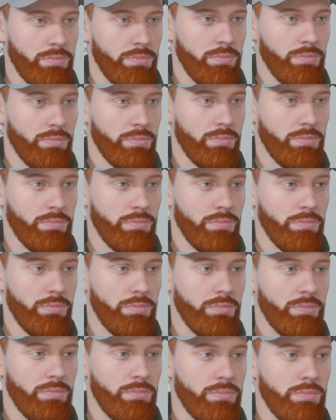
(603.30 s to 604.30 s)
that did hinder
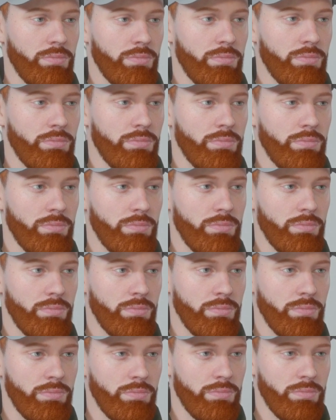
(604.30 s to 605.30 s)
us. Grigg did
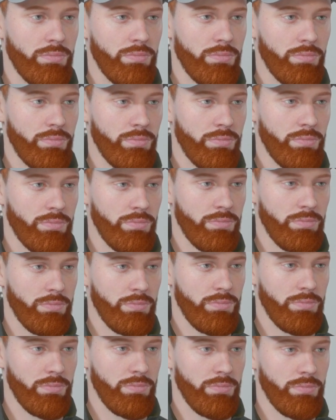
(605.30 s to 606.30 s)
get hurt
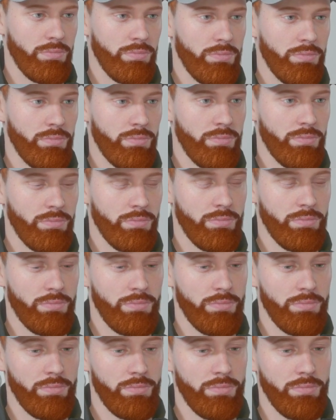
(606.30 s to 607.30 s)
early on in this
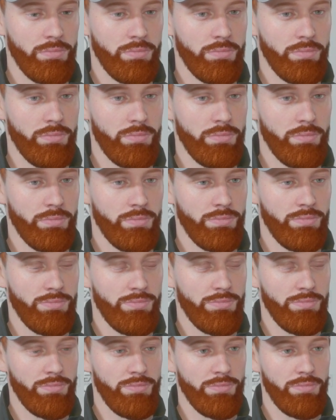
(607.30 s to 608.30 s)
game.
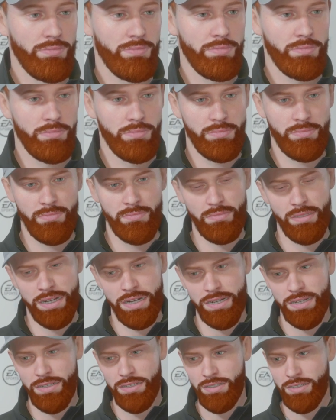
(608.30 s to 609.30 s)
Um,
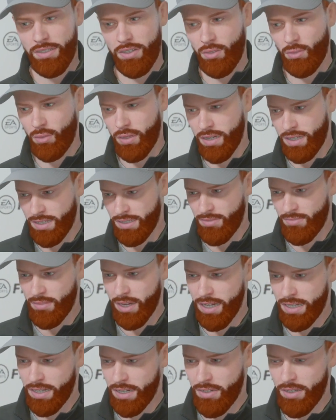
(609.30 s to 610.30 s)
well, early on in
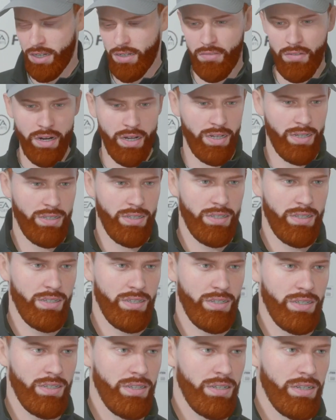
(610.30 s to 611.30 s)
the second half, at least.
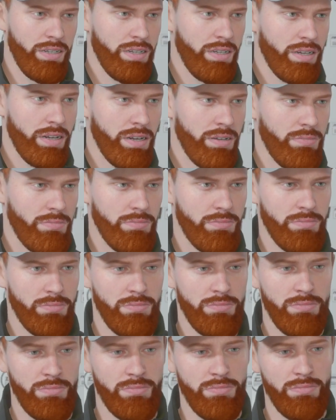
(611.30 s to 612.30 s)
So
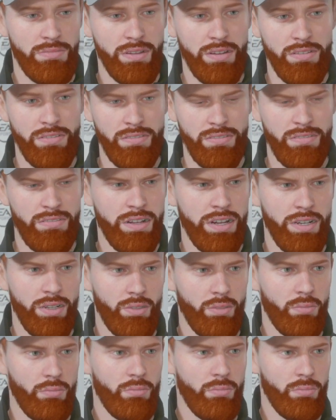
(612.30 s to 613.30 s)
he is going to be
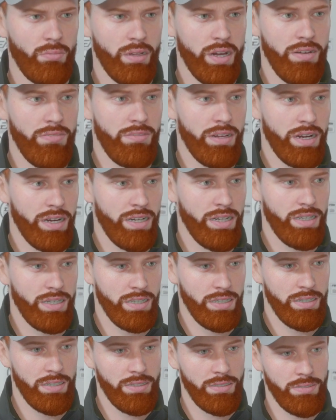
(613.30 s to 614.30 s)
out. I'm not exactly
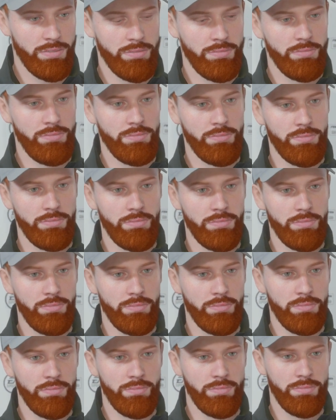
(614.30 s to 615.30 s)
sure for how
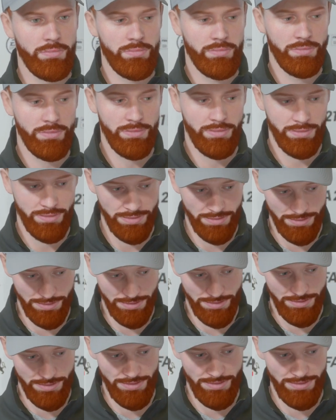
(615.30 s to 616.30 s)
long. At this
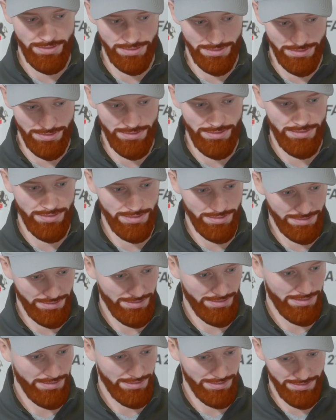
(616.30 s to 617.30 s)
point, I don't really
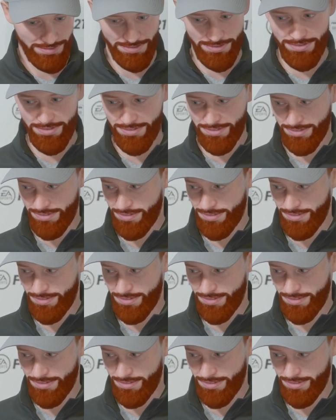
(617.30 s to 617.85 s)
remember, but it,